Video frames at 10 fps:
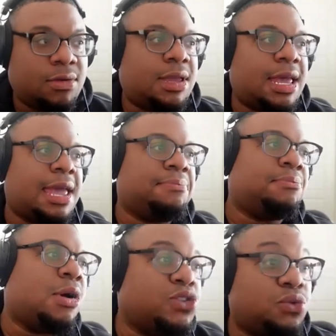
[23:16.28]
okay.
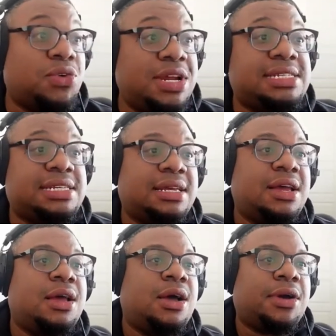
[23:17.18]
Most recent.
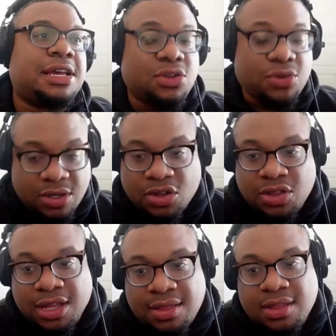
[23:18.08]
Okay. So, so
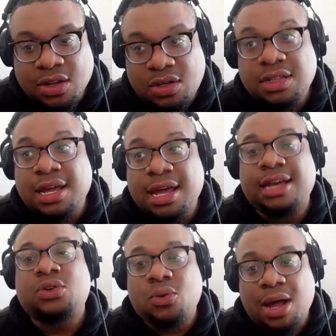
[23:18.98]
the, the, the
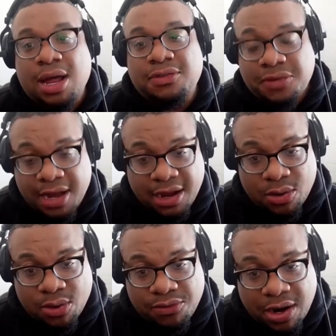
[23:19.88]
extra qualifier
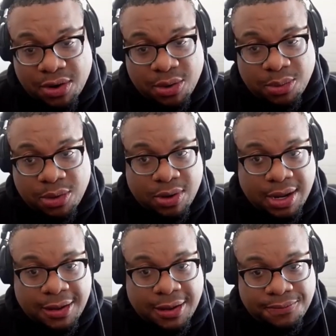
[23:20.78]
or very, or,
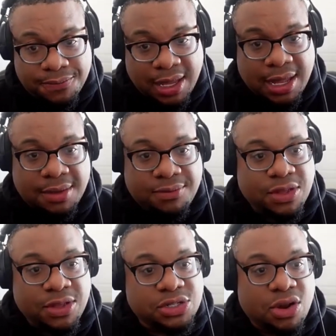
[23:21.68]
um, yeah,
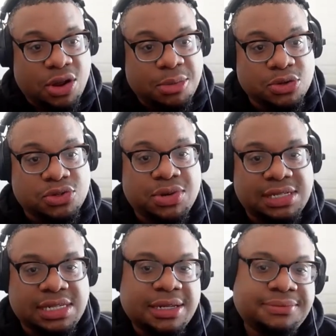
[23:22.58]
filter on most
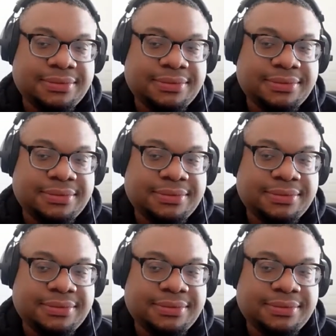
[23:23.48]
recent,